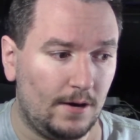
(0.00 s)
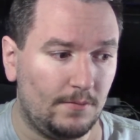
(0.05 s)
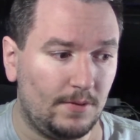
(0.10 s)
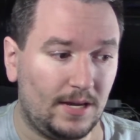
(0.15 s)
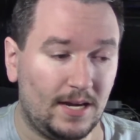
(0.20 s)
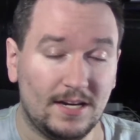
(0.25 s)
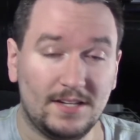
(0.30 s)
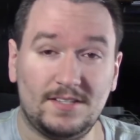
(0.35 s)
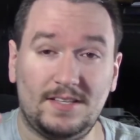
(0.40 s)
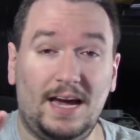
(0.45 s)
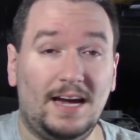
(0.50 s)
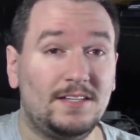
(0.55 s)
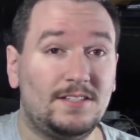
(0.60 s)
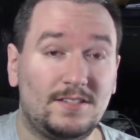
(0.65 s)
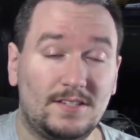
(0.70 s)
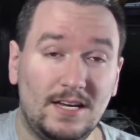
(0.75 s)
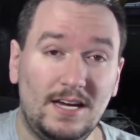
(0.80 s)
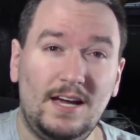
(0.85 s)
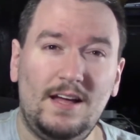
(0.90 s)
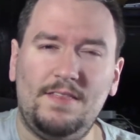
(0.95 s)
because
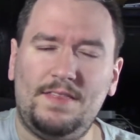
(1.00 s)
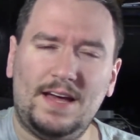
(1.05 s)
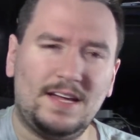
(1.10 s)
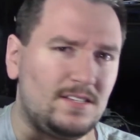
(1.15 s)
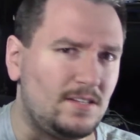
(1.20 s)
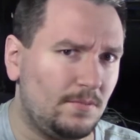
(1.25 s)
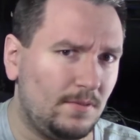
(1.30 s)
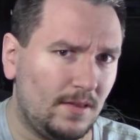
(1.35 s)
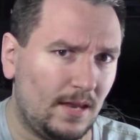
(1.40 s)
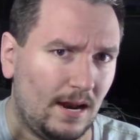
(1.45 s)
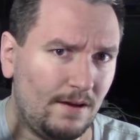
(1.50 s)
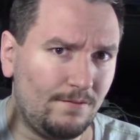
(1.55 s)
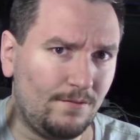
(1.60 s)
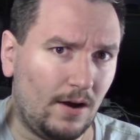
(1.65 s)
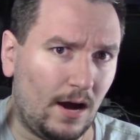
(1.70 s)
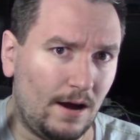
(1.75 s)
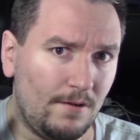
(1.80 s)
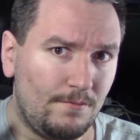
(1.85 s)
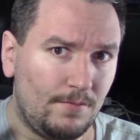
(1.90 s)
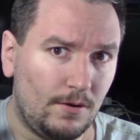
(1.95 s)
that's something
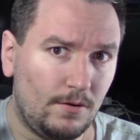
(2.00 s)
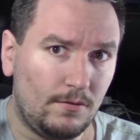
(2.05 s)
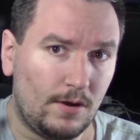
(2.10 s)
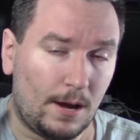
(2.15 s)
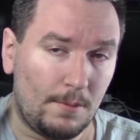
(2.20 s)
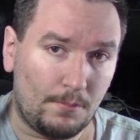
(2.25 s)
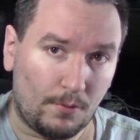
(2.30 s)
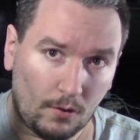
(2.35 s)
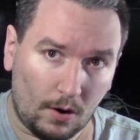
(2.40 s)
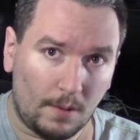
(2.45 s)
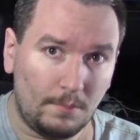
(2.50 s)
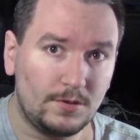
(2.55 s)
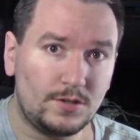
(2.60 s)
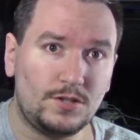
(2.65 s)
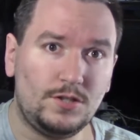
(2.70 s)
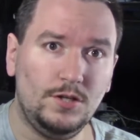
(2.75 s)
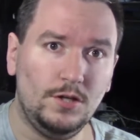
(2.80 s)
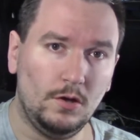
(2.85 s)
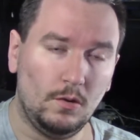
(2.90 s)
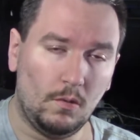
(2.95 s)
that I
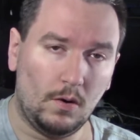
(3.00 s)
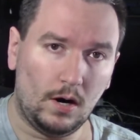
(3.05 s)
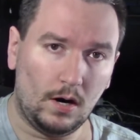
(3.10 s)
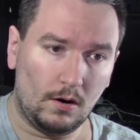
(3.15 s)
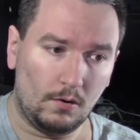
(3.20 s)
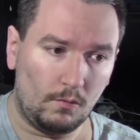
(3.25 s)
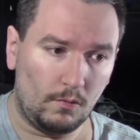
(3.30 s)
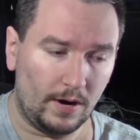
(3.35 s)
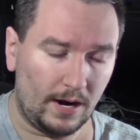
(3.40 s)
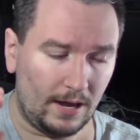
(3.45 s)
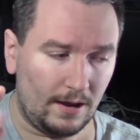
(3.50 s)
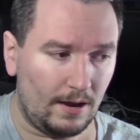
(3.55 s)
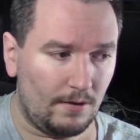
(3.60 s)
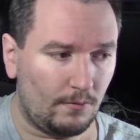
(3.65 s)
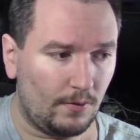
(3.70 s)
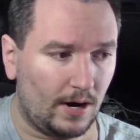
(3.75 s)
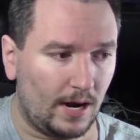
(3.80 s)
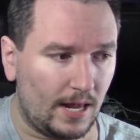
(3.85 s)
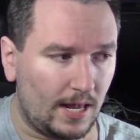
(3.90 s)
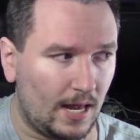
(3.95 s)
promised to you all when
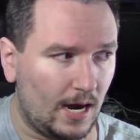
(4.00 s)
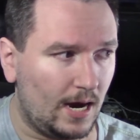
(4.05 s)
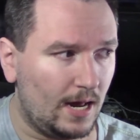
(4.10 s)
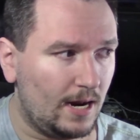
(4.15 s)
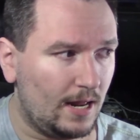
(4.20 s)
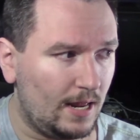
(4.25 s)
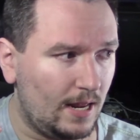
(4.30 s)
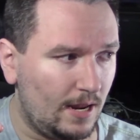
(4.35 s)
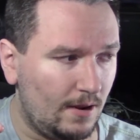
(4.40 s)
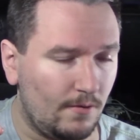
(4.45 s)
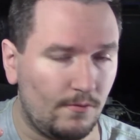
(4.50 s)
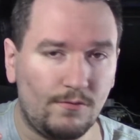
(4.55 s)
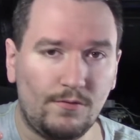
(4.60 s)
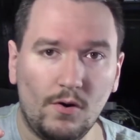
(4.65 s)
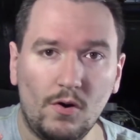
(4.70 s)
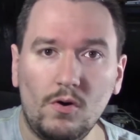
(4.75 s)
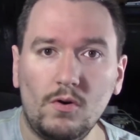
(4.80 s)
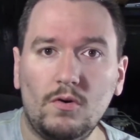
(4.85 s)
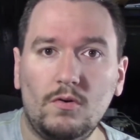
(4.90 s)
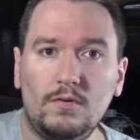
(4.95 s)
I got a
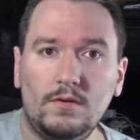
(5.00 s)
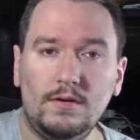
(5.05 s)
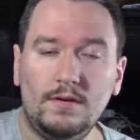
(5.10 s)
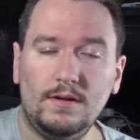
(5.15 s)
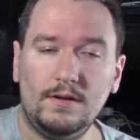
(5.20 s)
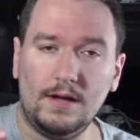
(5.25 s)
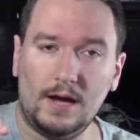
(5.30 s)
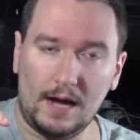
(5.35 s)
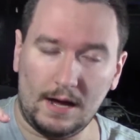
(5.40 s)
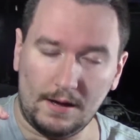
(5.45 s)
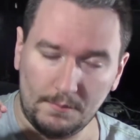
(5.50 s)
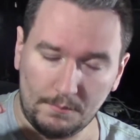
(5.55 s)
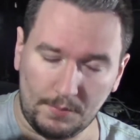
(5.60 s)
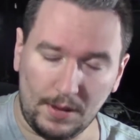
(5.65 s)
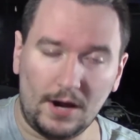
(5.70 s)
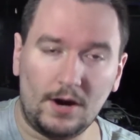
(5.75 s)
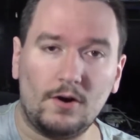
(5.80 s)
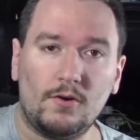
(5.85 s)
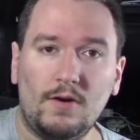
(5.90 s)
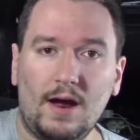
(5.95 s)
full
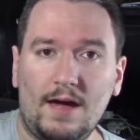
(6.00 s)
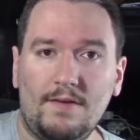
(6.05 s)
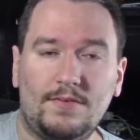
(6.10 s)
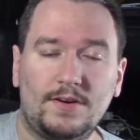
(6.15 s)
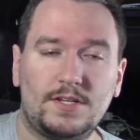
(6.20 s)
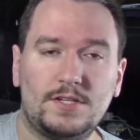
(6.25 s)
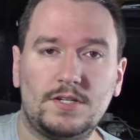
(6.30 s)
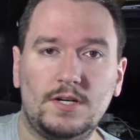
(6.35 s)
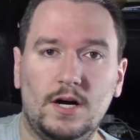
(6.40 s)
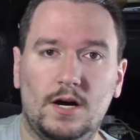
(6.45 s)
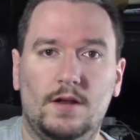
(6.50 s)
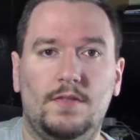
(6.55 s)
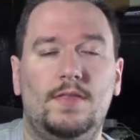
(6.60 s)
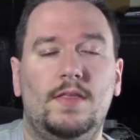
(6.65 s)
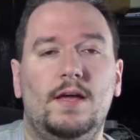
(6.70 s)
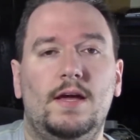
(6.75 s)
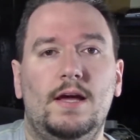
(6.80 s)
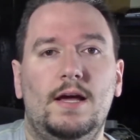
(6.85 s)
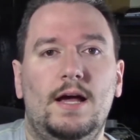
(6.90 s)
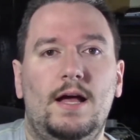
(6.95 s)
better graphics card,
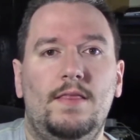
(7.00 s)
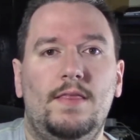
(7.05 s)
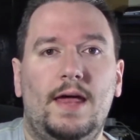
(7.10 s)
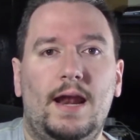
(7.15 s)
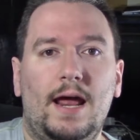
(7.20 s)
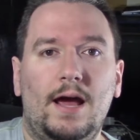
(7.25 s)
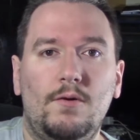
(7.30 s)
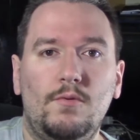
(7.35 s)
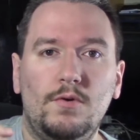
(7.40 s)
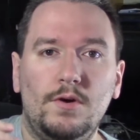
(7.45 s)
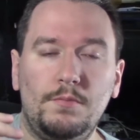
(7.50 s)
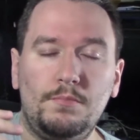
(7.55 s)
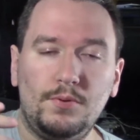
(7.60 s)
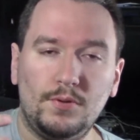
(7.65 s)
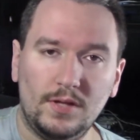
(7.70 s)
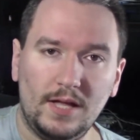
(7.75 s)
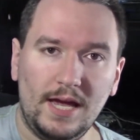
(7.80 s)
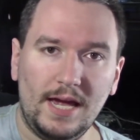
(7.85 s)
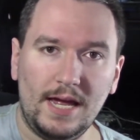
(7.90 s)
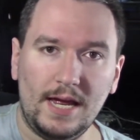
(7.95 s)
that I would
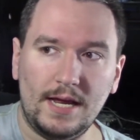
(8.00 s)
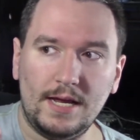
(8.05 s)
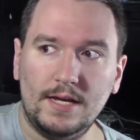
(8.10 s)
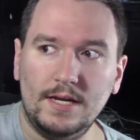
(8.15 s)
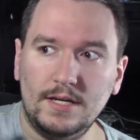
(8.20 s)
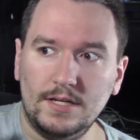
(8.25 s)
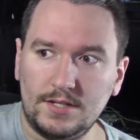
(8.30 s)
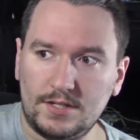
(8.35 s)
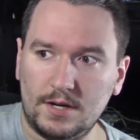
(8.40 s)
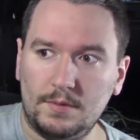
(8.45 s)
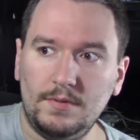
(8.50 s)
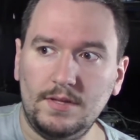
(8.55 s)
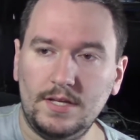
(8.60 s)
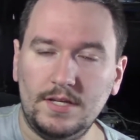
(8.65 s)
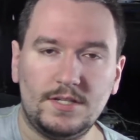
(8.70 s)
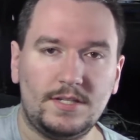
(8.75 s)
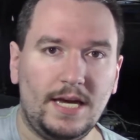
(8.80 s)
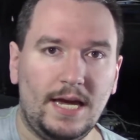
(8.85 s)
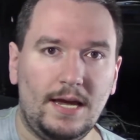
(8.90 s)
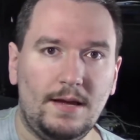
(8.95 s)
play some of
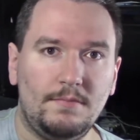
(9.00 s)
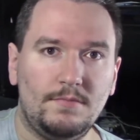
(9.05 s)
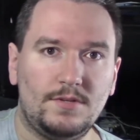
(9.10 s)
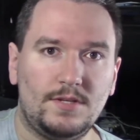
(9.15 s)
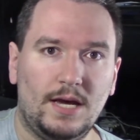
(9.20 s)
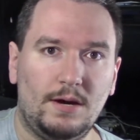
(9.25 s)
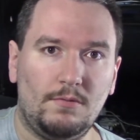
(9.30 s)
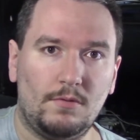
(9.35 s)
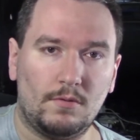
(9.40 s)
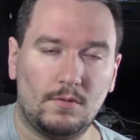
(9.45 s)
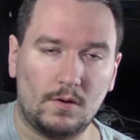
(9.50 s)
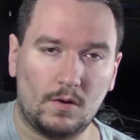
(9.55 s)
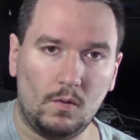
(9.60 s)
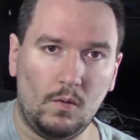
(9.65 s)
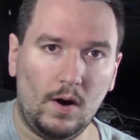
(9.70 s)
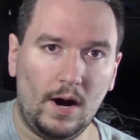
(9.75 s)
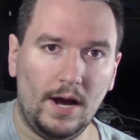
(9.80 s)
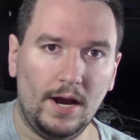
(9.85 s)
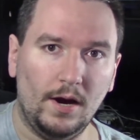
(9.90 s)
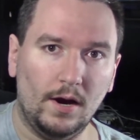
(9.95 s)
these games that will
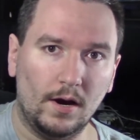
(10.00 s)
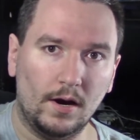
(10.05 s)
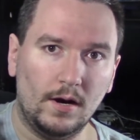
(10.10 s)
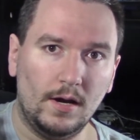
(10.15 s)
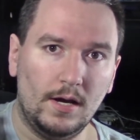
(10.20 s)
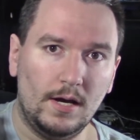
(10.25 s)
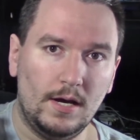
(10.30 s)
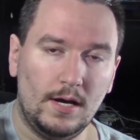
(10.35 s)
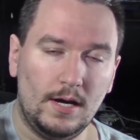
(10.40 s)
require